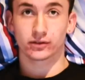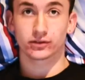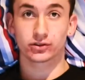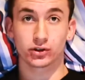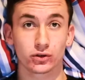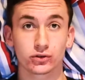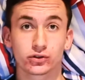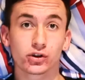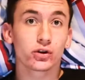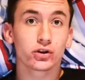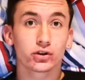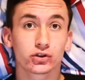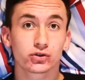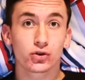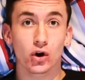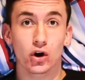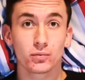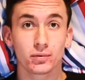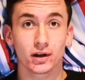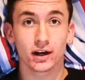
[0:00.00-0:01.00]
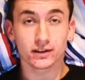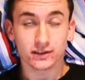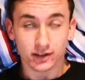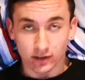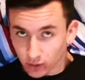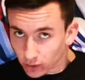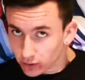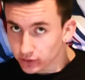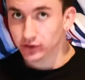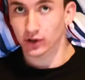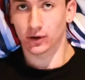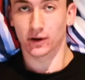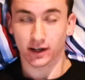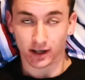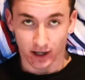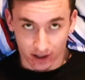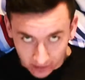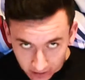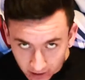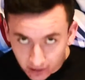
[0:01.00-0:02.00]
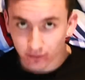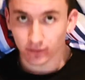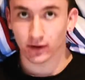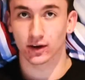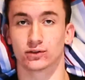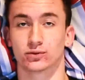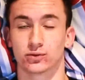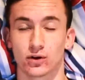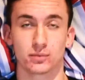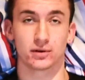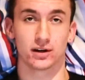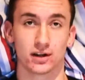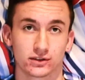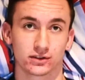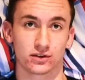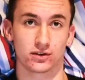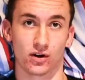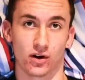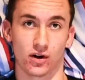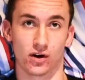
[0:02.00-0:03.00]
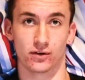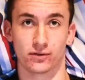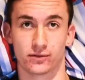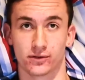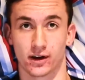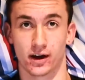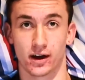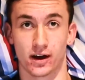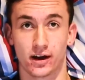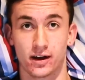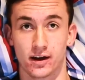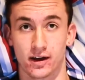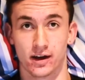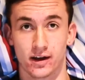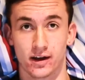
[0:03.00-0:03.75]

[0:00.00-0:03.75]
So the strobe lighting also is reminiscent of a